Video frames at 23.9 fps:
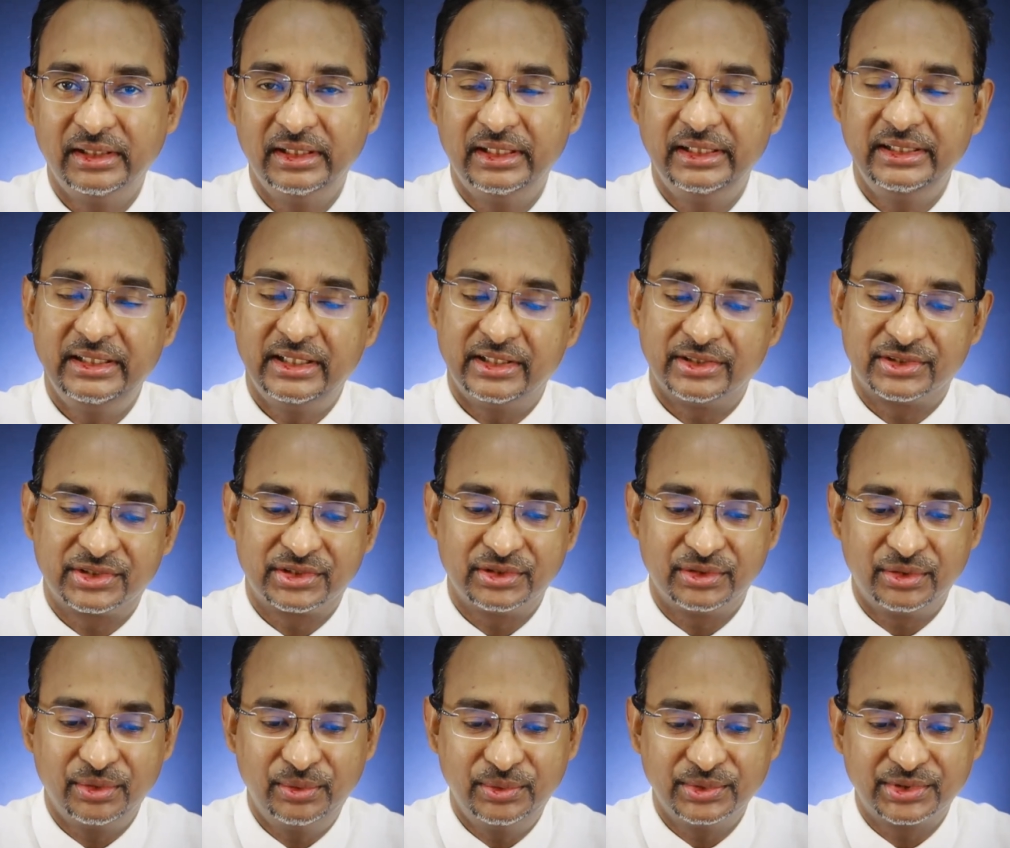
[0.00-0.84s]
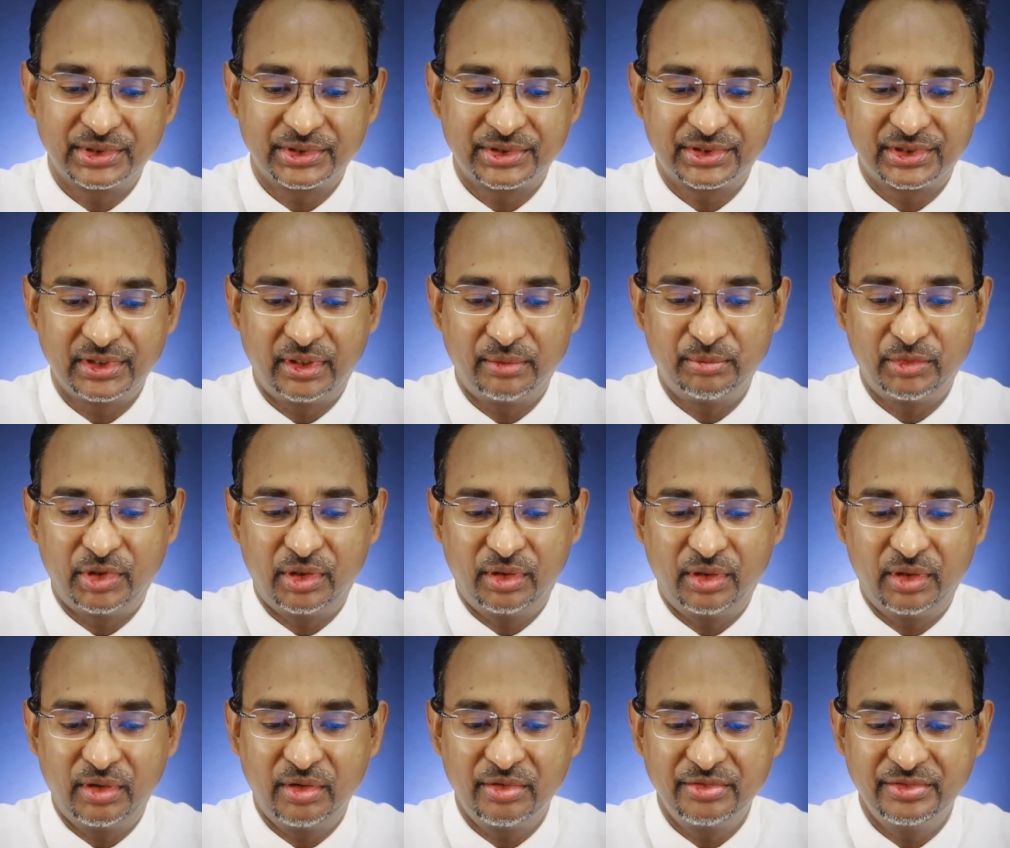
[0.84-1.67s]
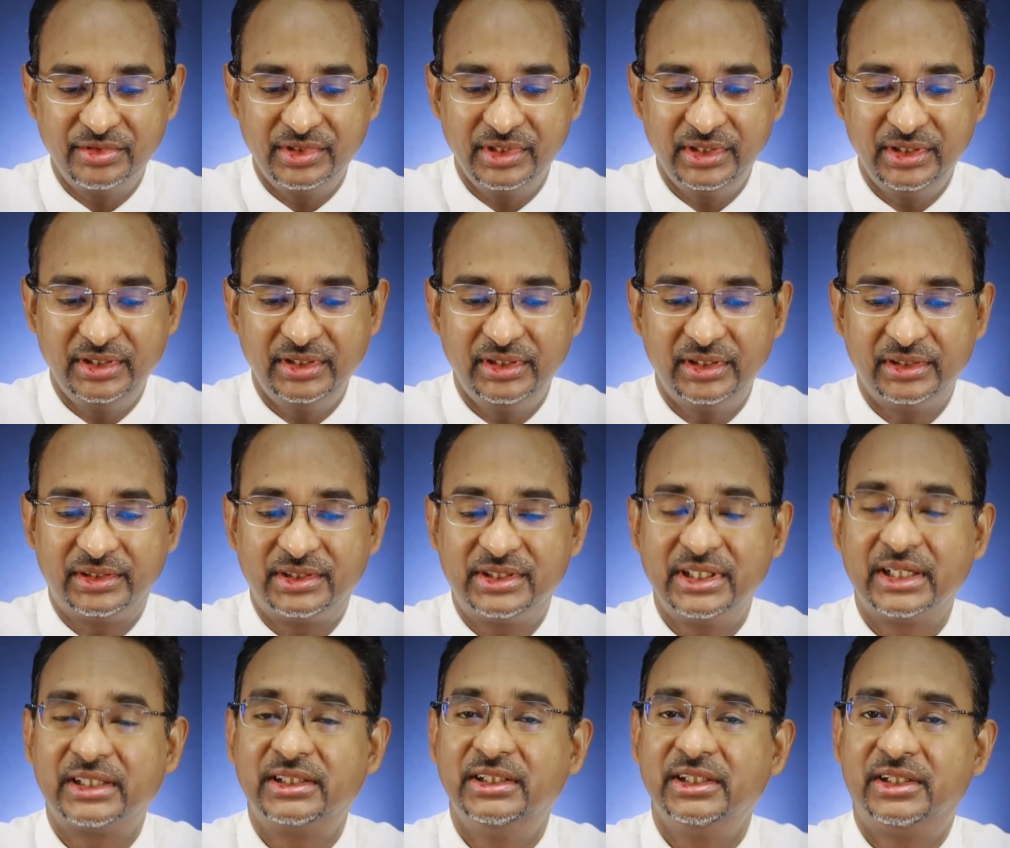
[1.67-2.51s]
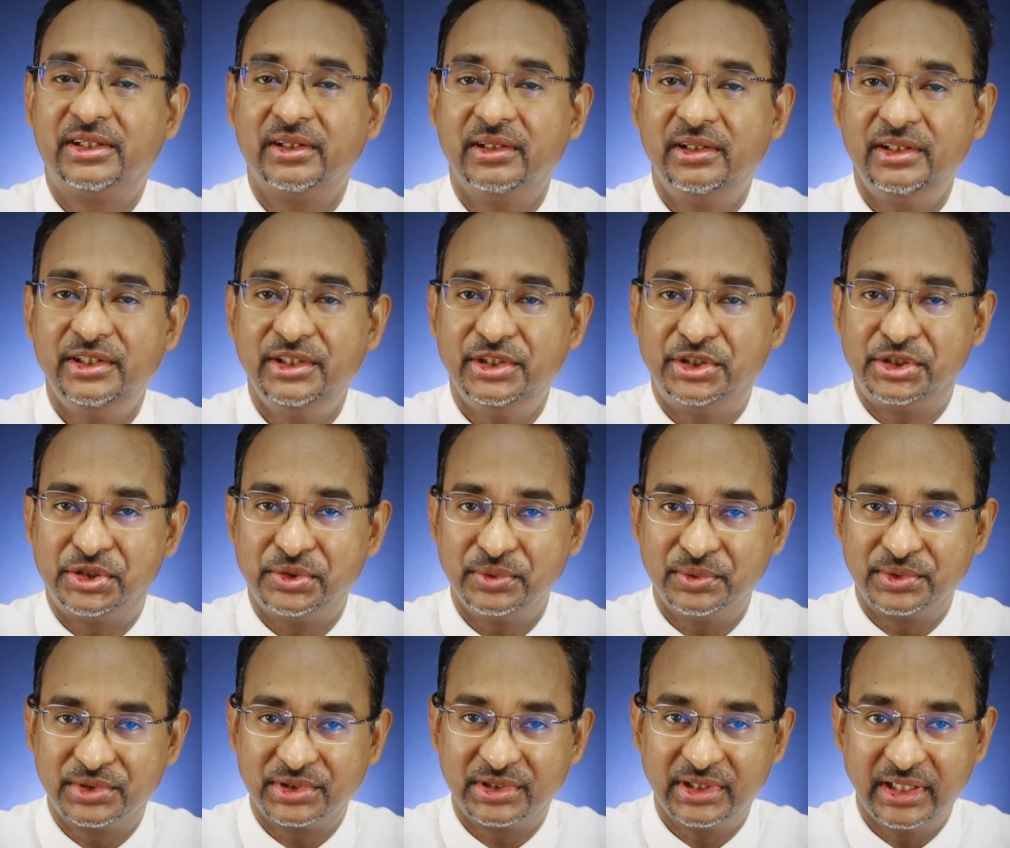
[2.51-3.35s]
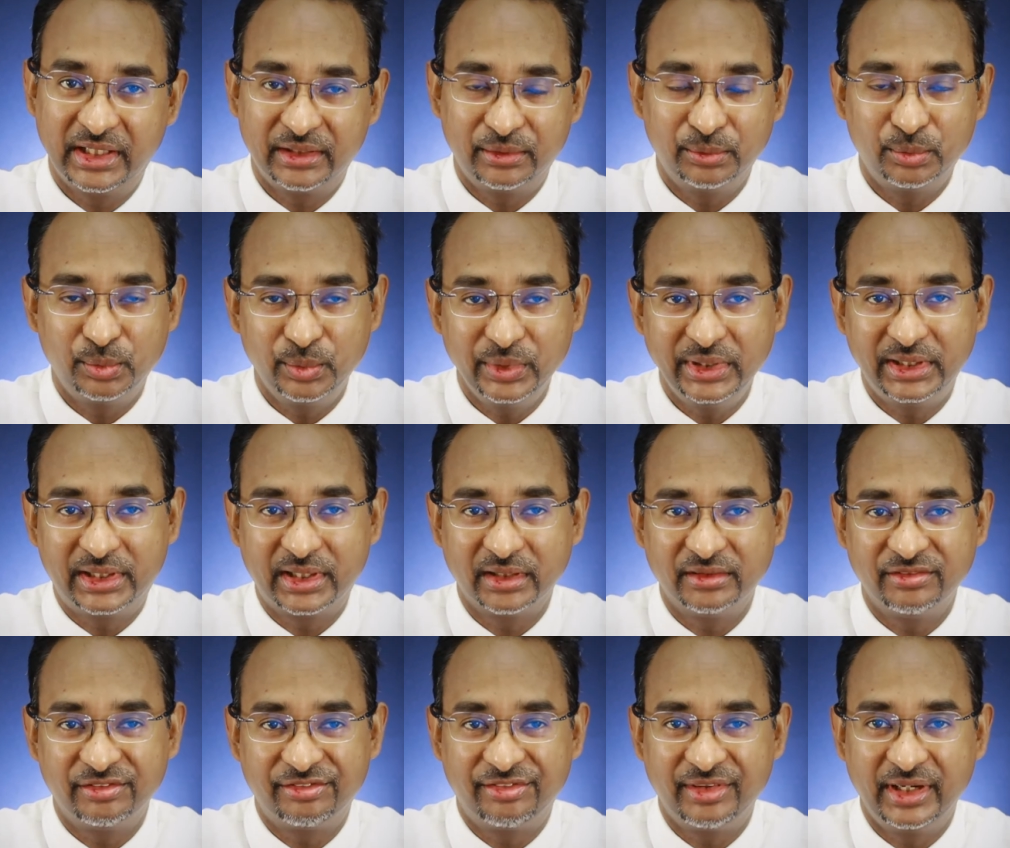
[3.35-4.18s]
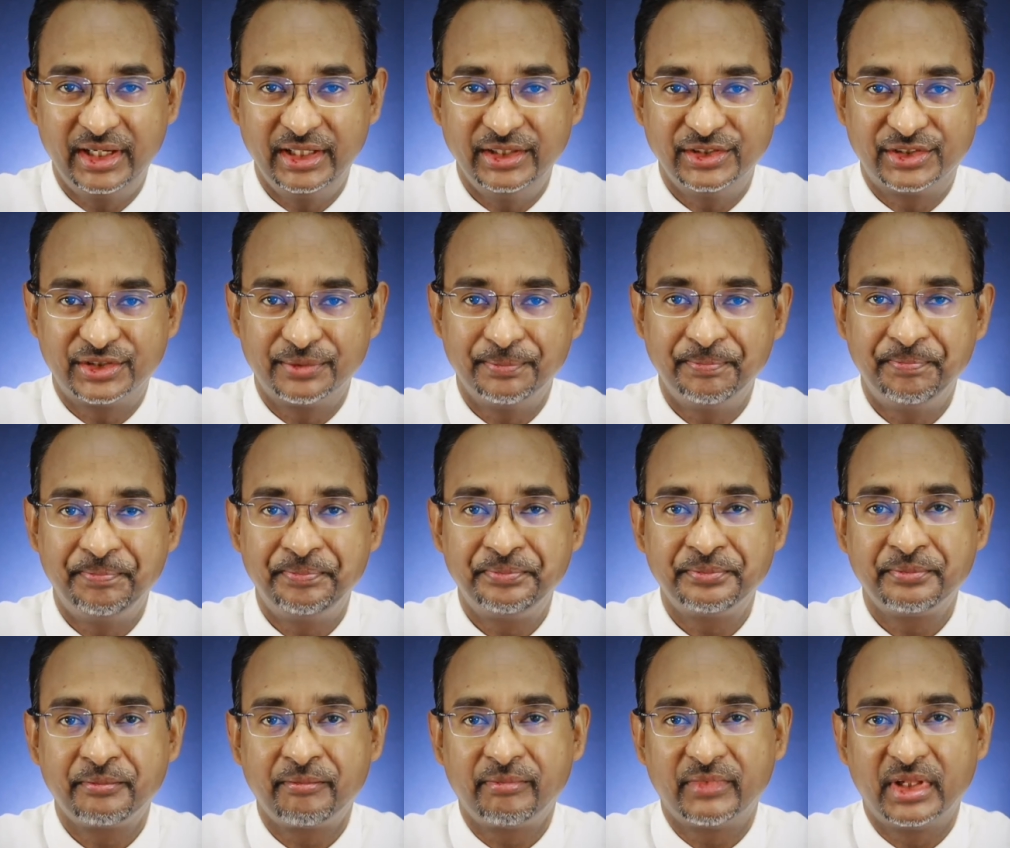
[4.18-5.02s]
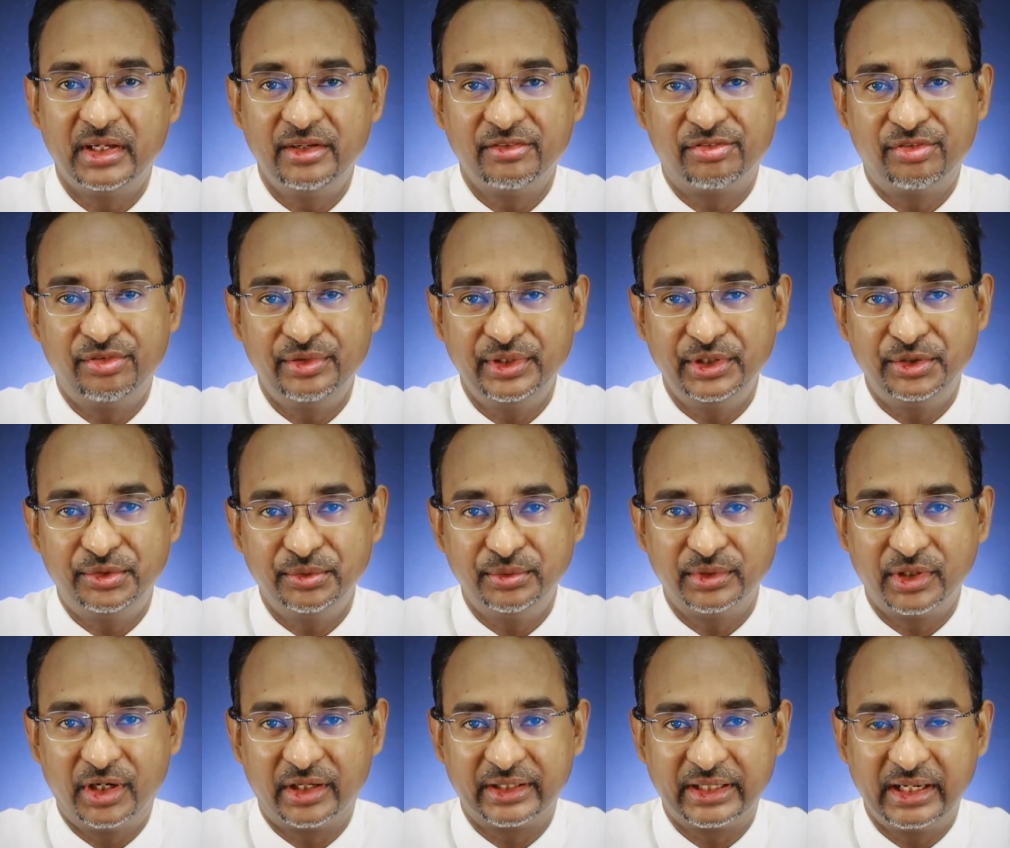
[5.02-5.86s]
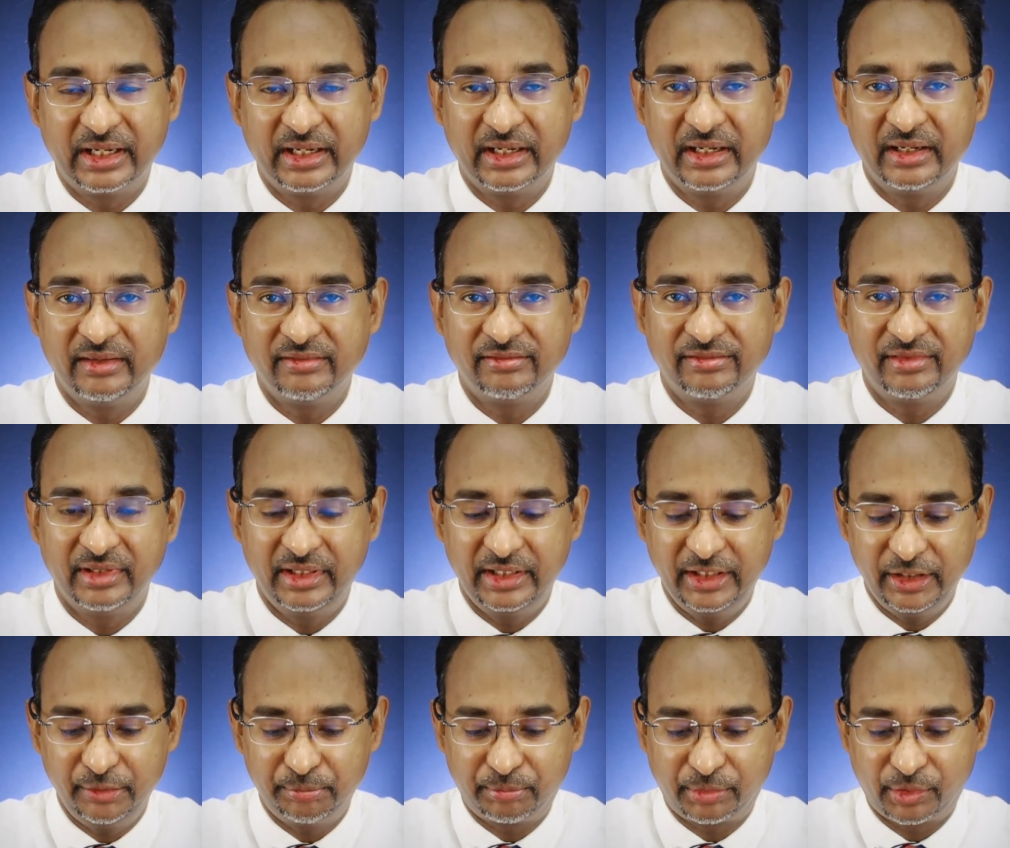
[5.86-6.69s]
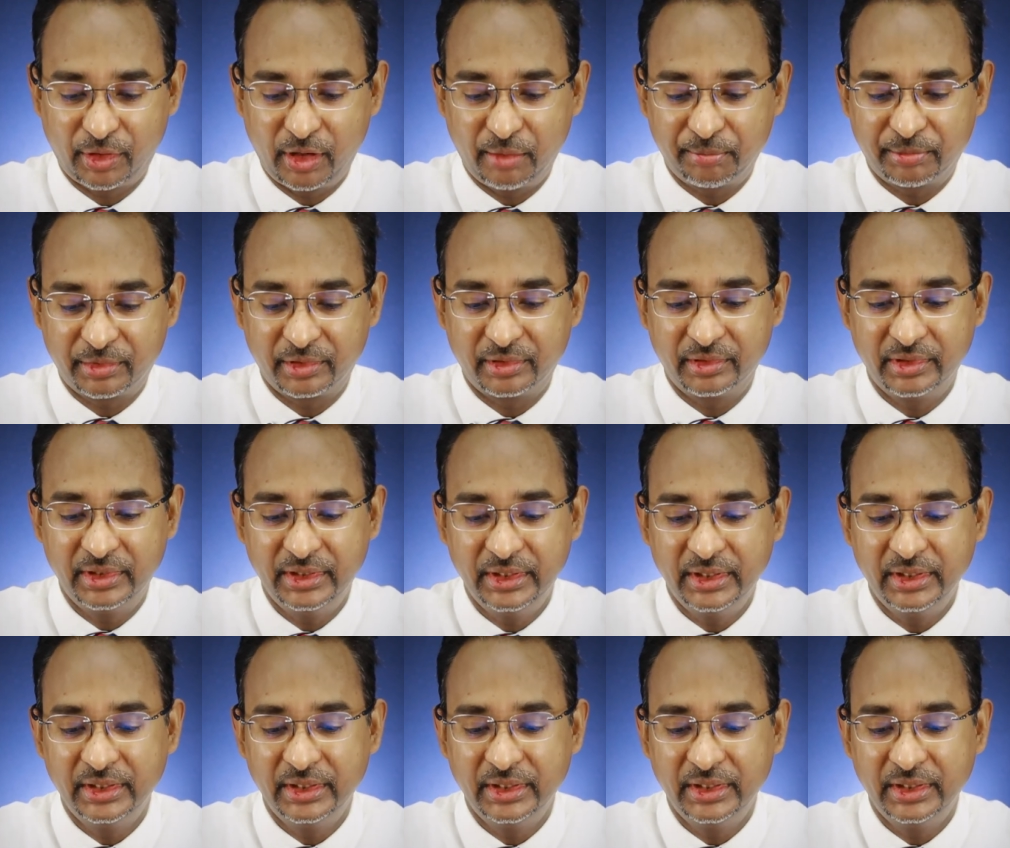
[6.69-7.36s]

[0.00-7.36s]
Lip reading: Yes, those are some of the technical issues that we can face if we do not have a proper